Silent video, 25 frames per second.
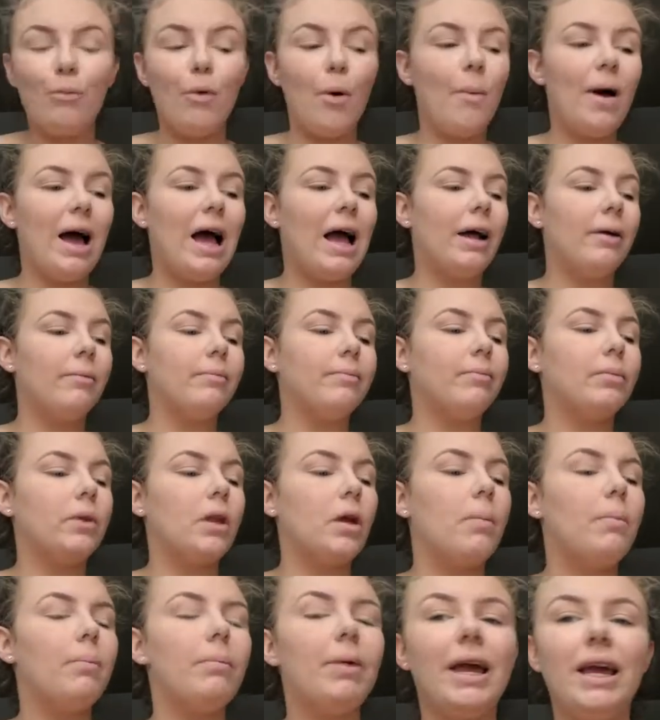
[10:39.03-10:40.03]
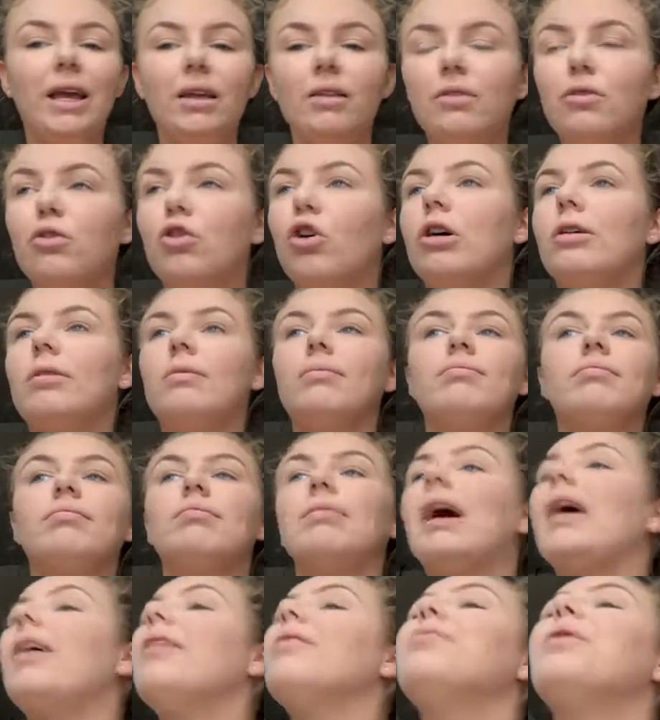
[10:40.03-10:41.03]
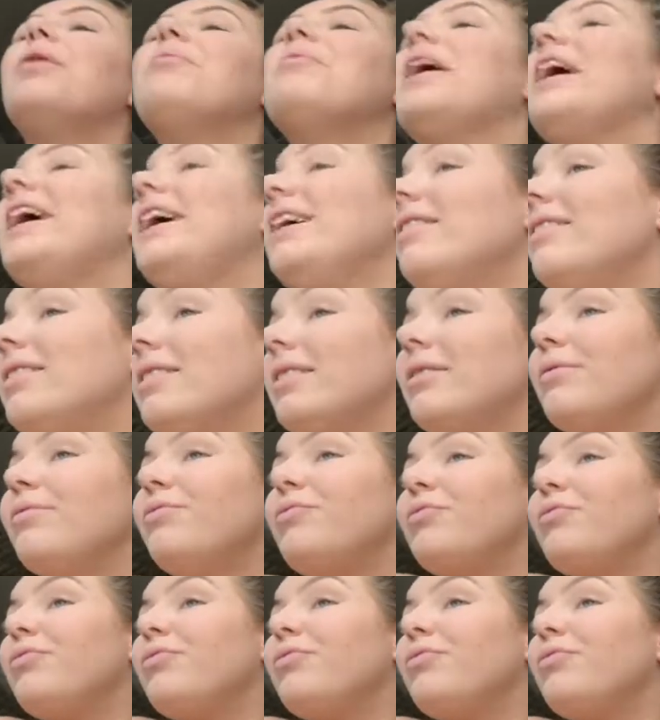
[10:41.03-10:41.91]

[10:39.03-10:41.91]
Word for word: Ba bang. Base done. That is my base.